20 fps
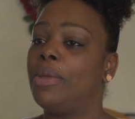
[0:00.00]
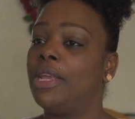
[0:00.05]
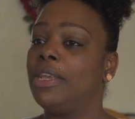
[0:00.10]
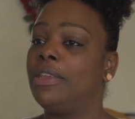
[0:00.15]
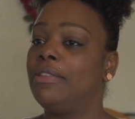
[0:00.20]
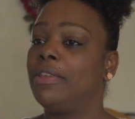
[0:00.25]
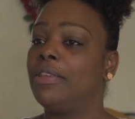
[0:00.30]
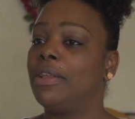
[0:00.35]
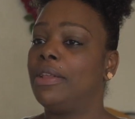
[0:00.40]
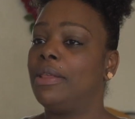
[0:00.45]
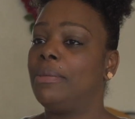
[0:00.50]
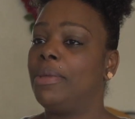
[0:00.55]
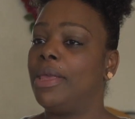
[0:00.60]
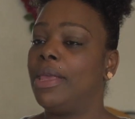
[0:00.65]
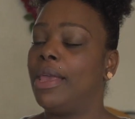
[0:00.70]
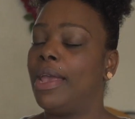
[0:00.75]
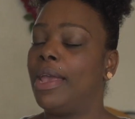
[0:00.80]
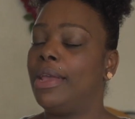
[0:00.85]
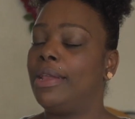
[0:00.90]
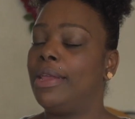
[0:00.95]
is going to
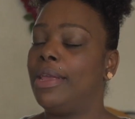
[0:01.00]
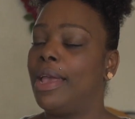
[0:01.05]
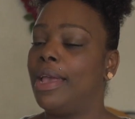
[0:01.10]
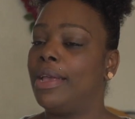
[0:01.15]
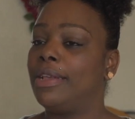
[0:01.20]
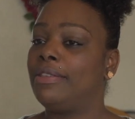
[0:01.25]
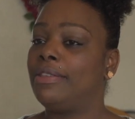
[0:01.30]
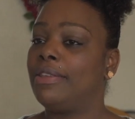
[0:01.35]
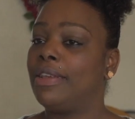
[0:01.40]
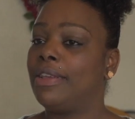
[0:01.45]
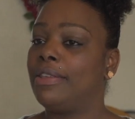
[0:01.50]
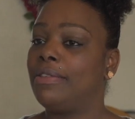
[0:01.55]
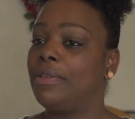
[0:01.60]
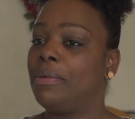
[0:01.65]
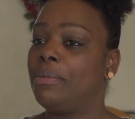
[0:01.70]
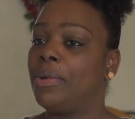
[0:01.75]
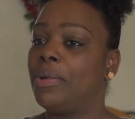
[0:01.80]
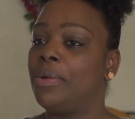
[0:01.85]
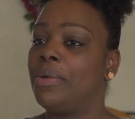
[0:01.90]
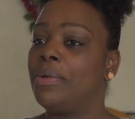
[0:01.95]
be ADA
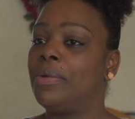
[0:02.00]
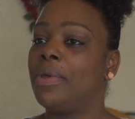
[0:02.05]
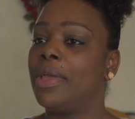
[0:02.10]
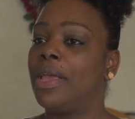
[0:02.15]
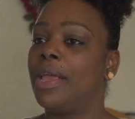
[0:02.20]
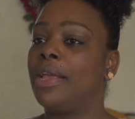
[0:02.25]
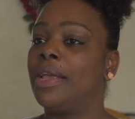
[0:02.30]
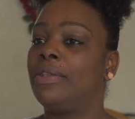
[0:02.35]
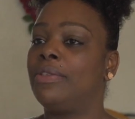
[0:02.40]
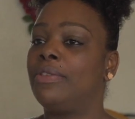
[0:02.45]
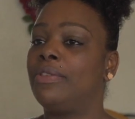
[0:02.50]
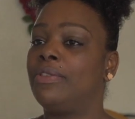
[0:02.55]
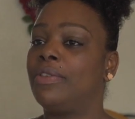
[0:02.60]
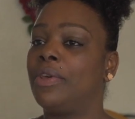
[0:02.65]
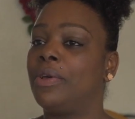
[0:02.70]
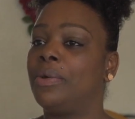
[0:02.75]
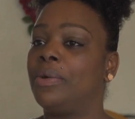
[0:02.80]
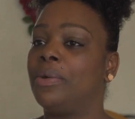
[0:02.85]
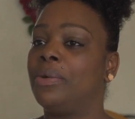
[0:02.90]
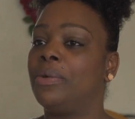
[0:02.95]
accessible, and
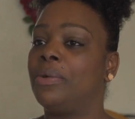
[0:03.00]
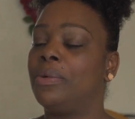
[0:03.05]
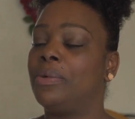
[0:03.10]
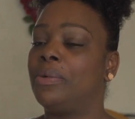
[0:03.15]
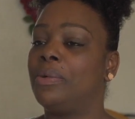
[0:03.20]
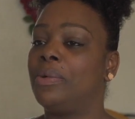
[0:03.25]
so